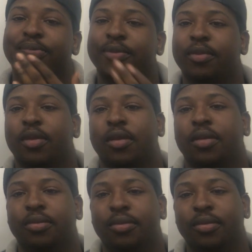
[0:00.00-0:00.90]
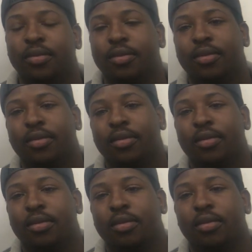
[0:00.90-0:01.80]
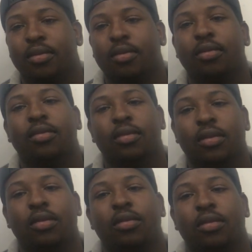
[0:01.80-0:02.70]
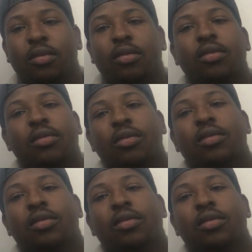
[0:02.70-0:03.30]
(silent)